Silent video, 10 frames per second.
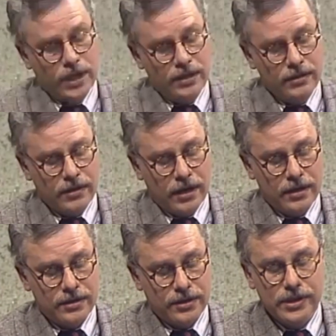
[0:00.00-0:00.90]
Well,
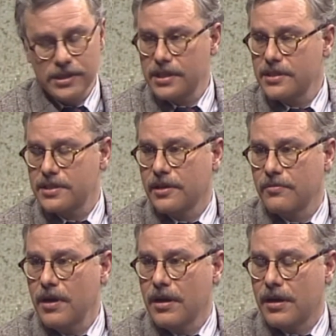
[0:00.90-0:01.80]
uh, Doty says
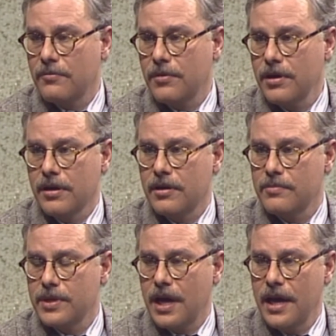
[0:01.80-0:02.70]
there were,
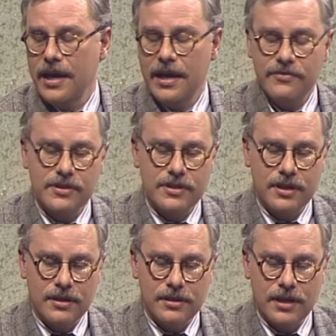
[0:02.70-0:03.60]
were, but I haven't
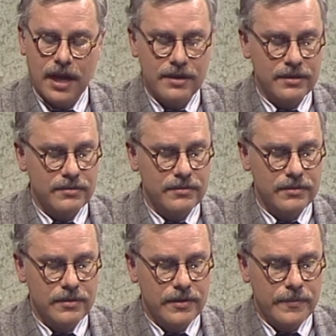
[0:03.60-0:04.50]
uh, gotten.
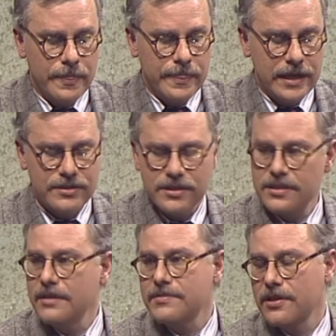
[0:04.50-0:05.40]
It
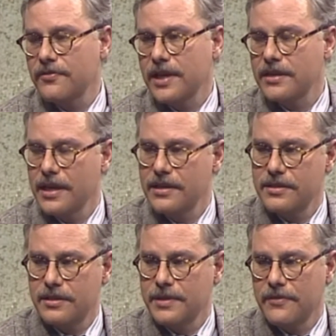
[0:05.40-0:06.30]
just seems so
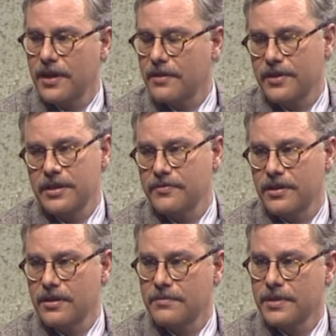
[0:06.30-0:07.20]
fantastic to me. I find it very
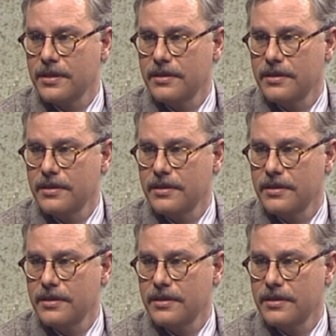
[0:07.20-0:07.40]
difficult to